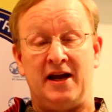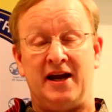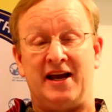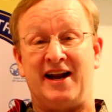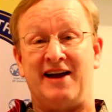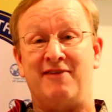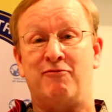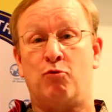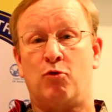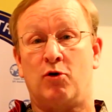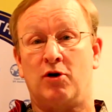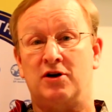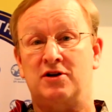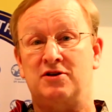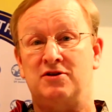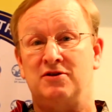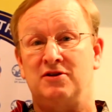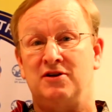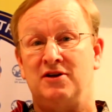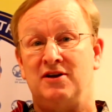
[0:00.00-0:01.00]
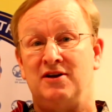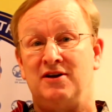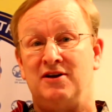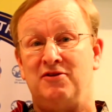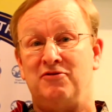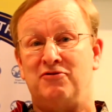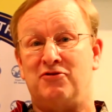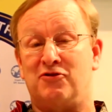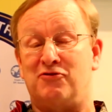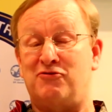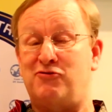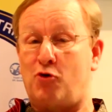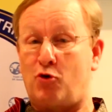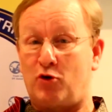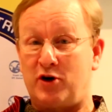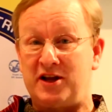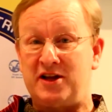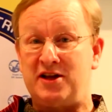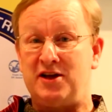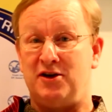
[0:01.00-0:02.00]
I've worked for
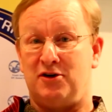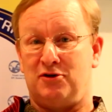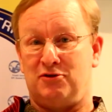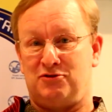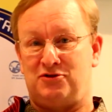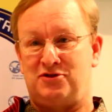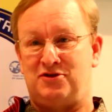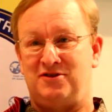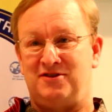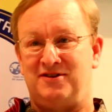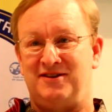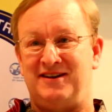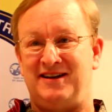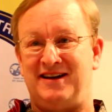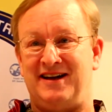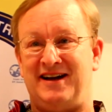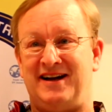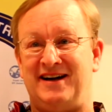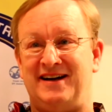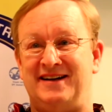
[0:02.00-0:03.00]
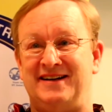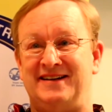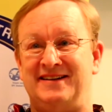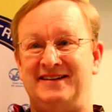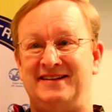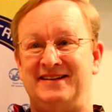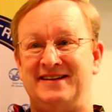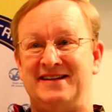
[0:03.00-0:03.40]
40 years. Uh,